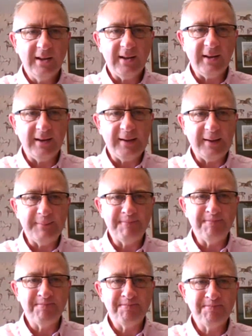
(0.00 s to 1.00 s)

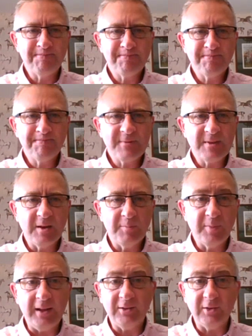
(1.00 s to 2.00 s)
But
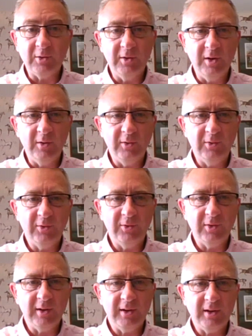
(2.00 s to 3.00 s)
that's good
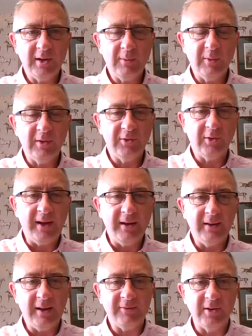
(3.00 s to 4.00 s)
news with the sun
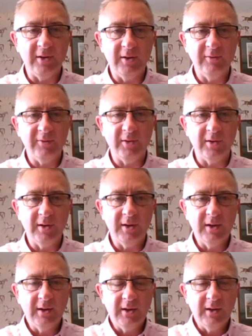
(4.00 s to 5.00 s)
out in the afternoon for
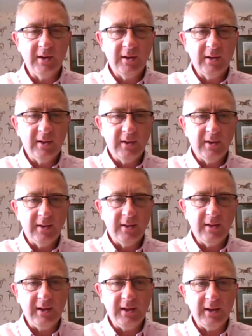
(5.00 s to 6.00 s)

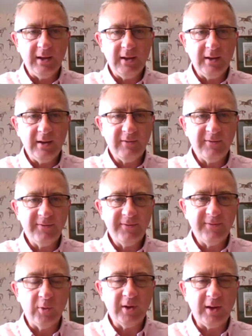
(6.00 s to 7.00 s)
the
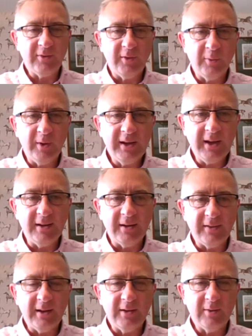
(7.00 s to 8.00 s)
forecast for the weekend.
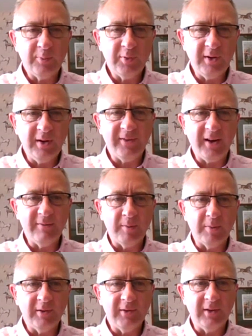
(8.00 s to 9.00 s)
I think it's pretty
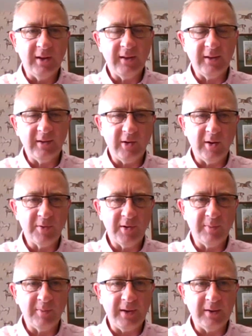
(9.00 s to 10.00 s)
favourable, isn't it? I think this high
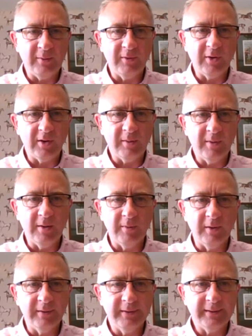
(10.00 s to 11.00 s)
pressure band we've got at the
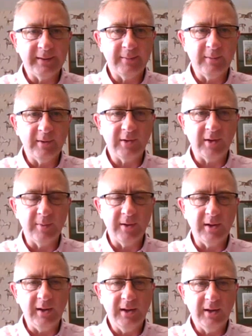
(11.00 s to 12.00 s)
moment is going to
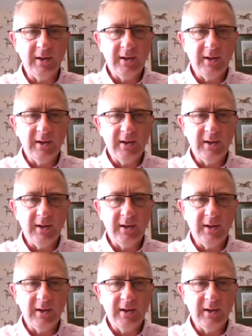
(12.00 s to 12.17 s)
be